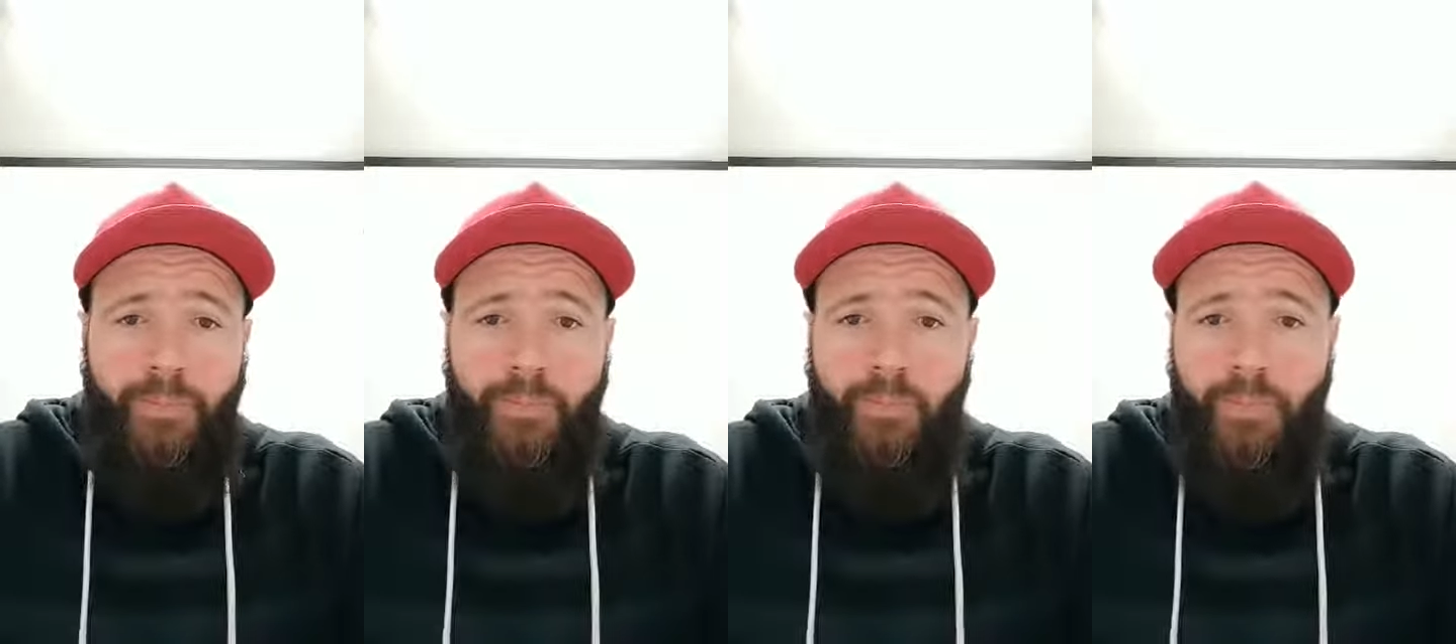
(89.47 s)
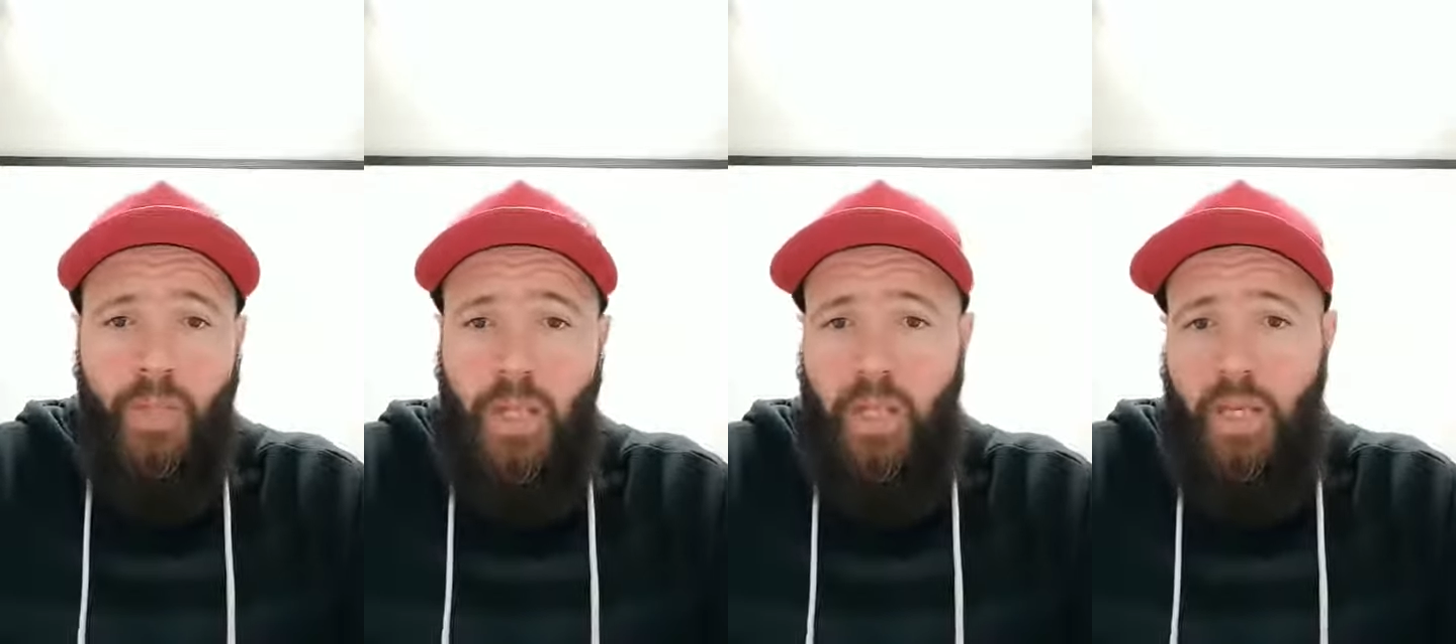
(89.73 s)

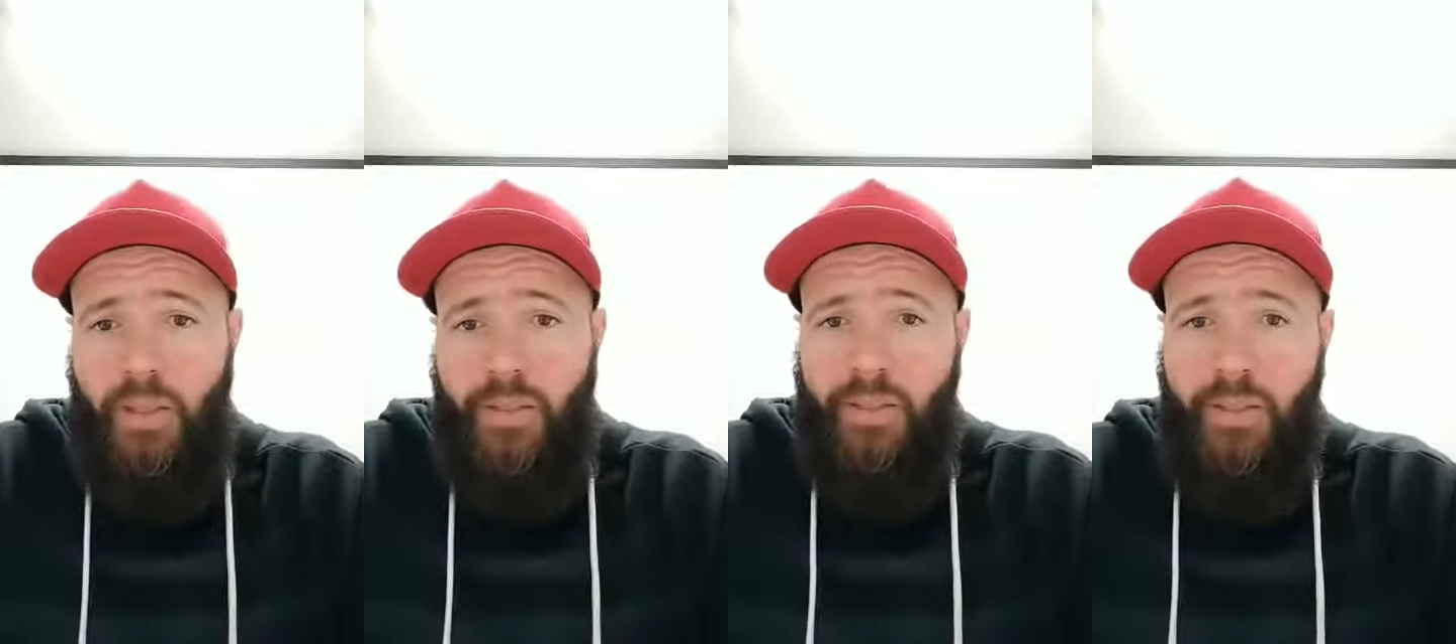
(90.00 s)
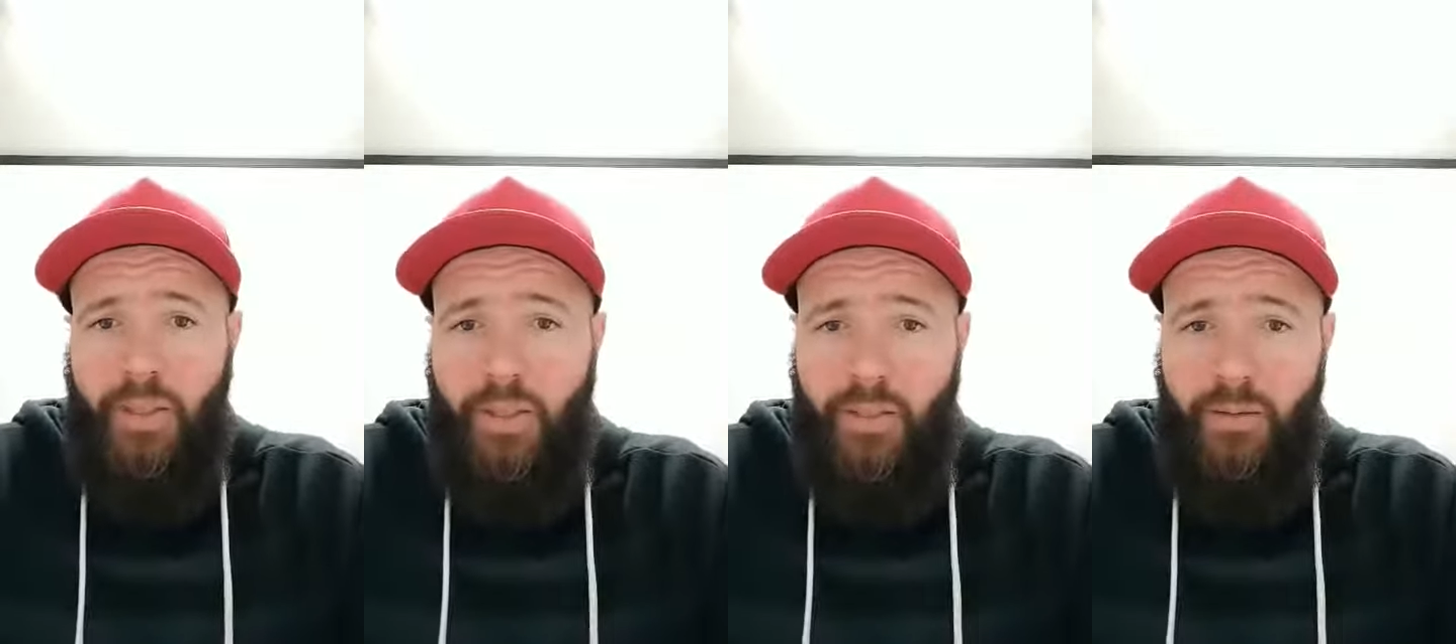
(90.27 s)

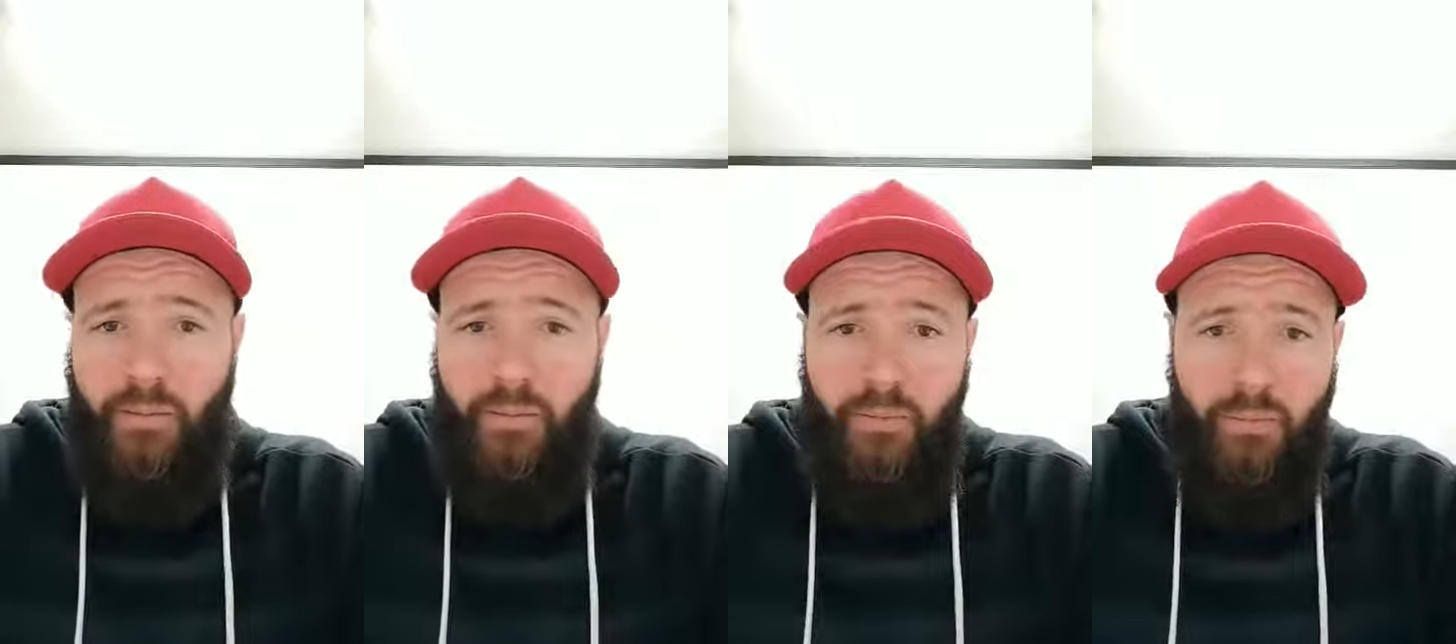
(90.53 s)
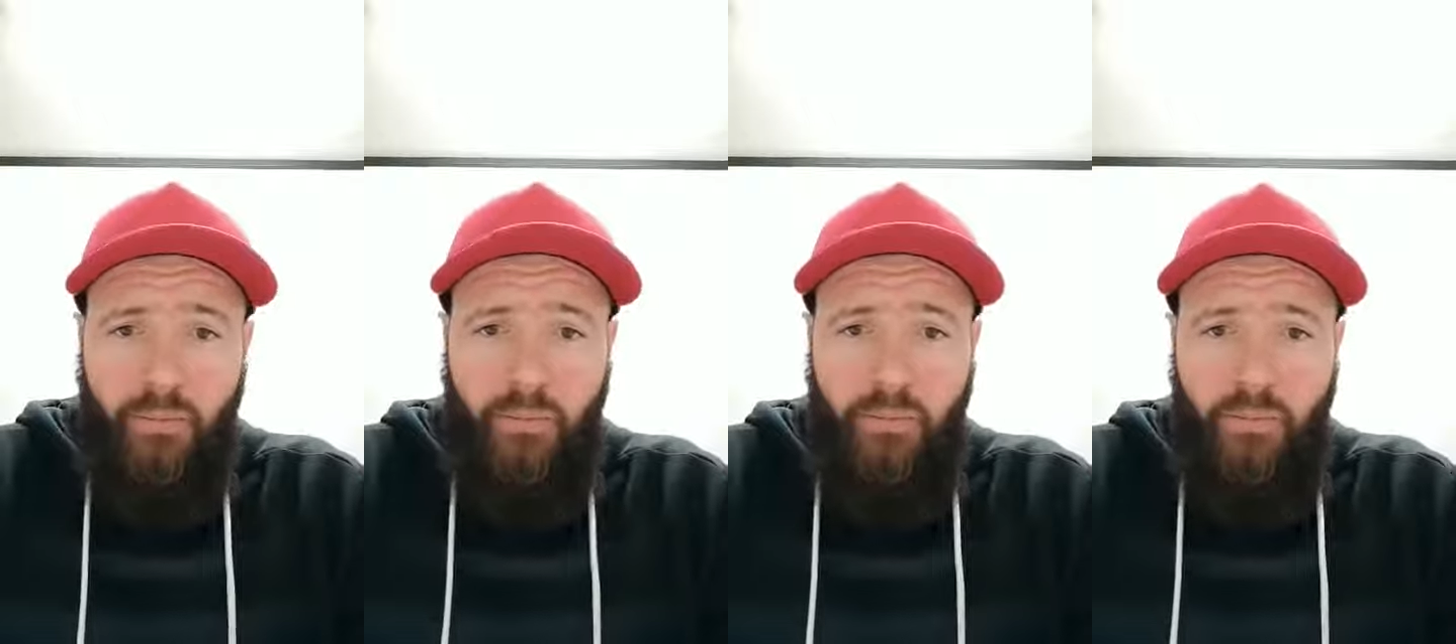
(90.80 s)
did it.
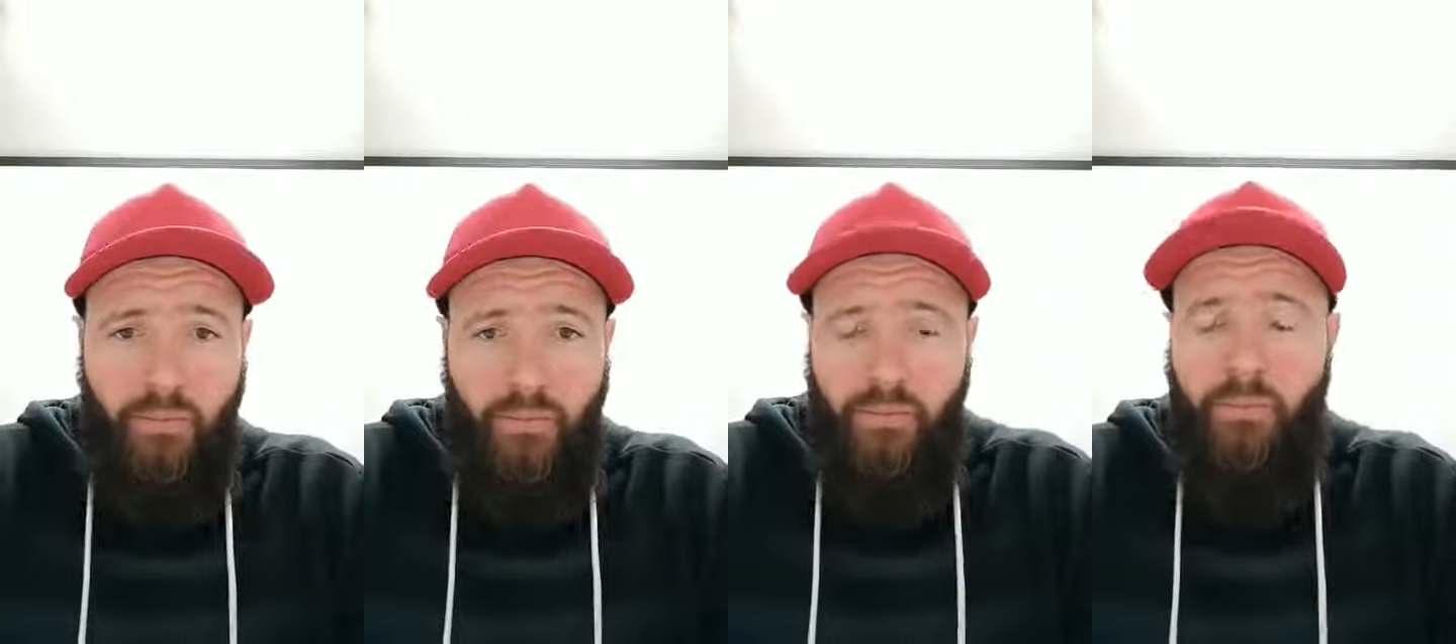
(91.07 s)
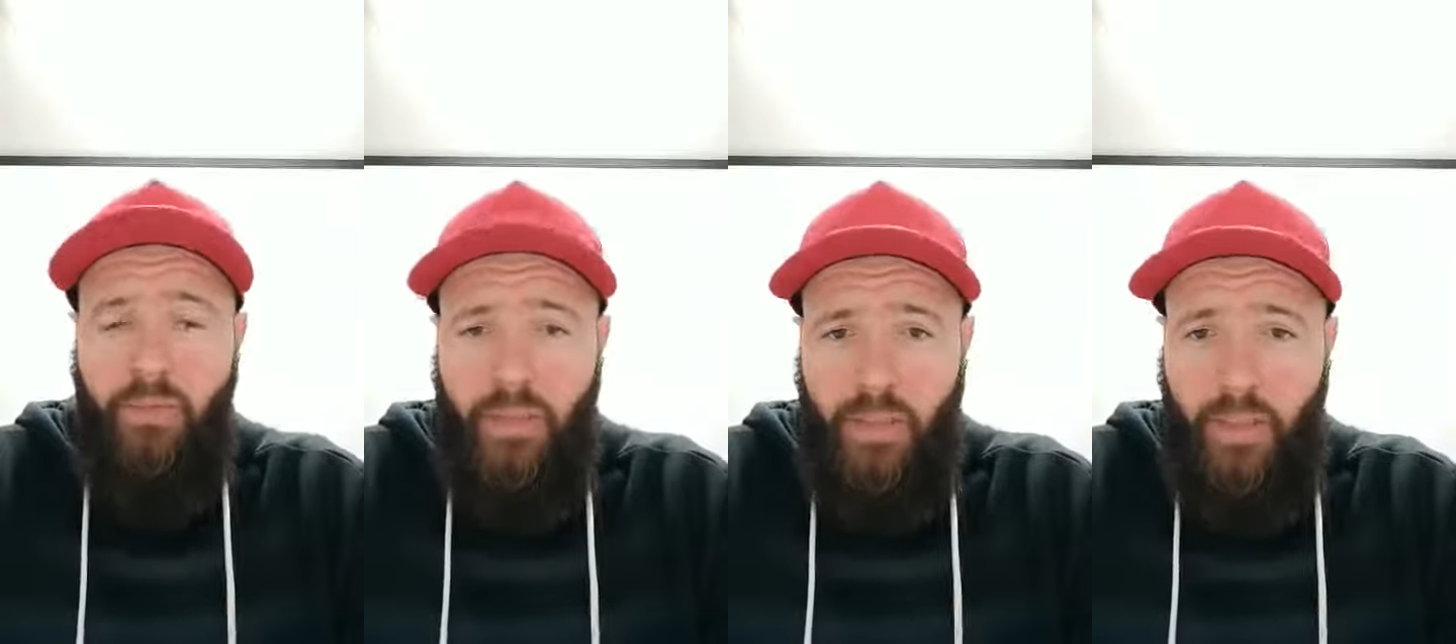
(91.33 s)

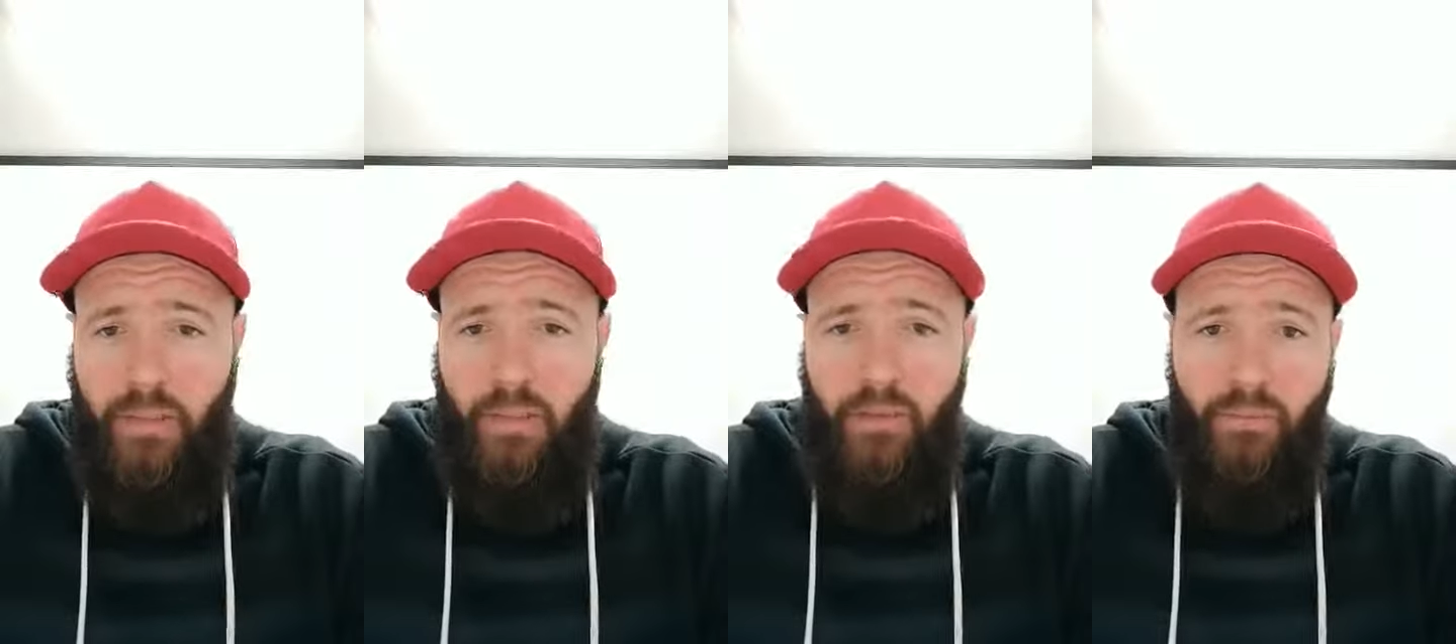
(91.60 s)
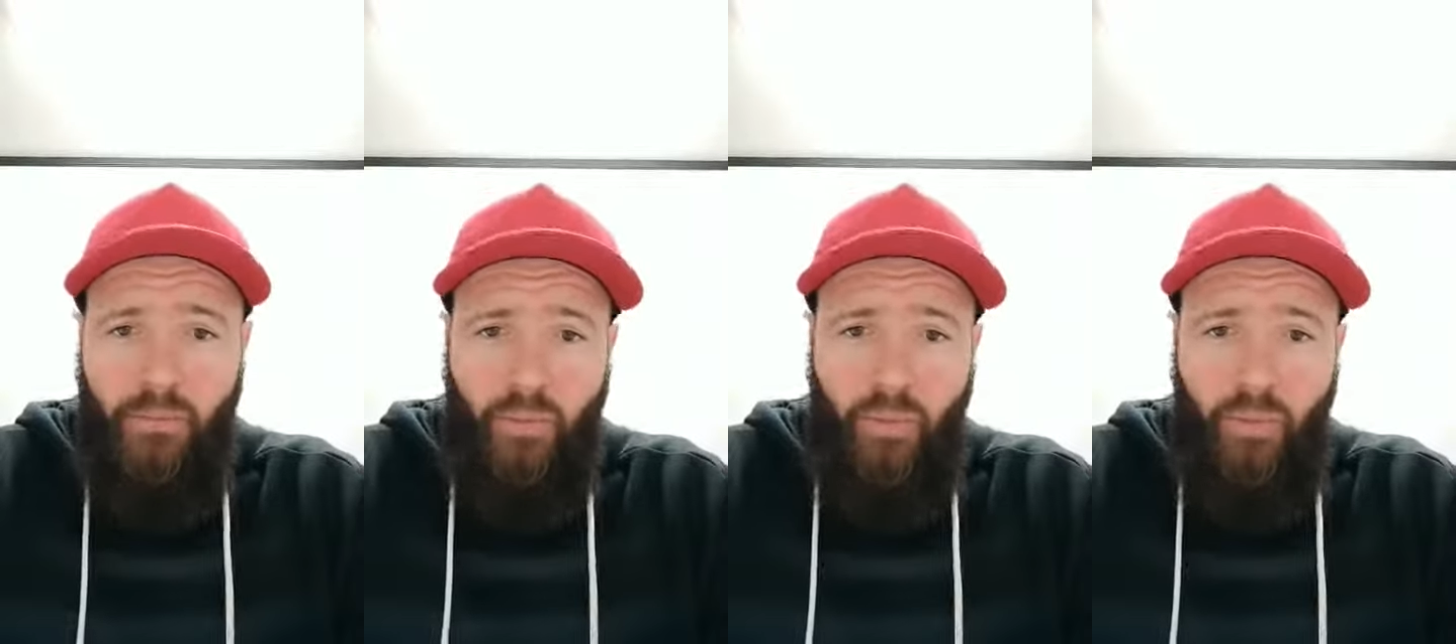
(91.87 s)
Didn't